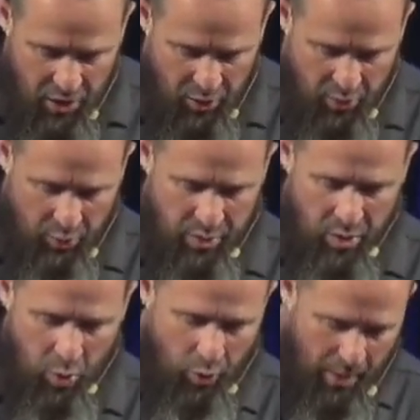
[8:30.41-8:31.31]

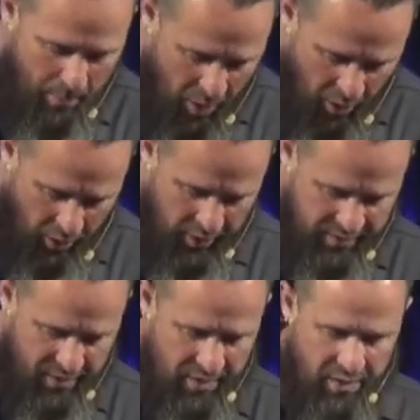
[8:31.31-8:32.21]
alone or
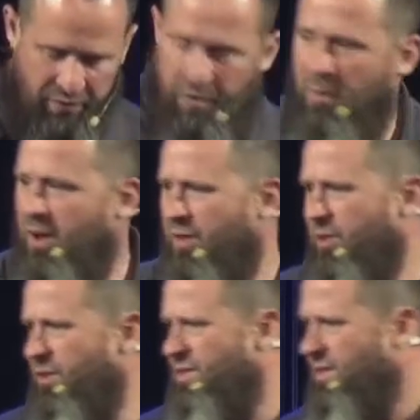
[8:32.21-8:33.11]
apart from
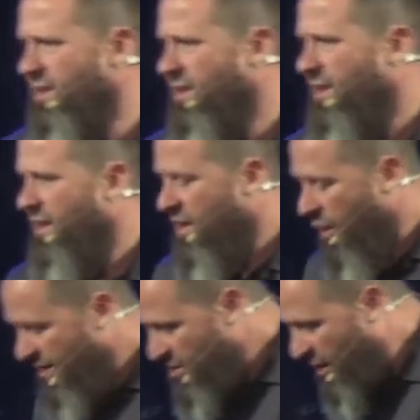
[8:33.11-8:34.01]
others.
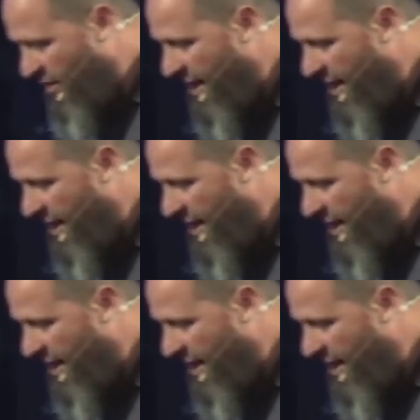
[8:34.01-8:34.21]
You know, I